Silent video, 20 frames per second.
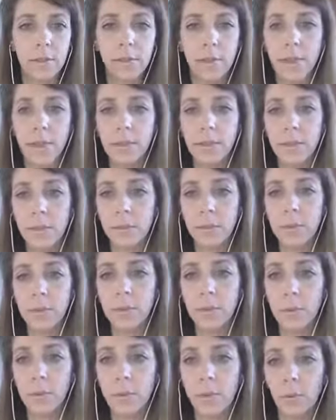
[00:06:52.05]
That seems to
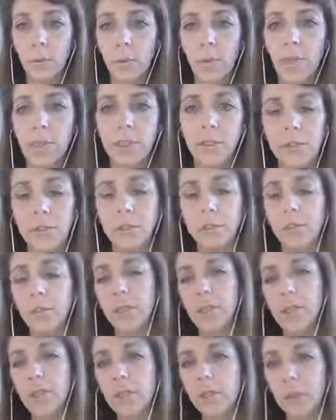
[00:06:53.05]
be a better way to
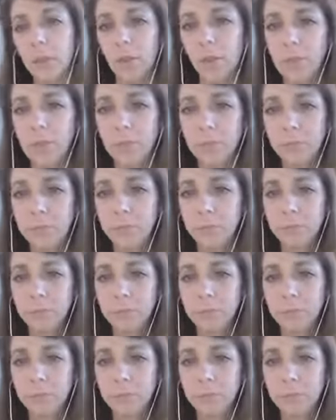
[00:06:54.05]
control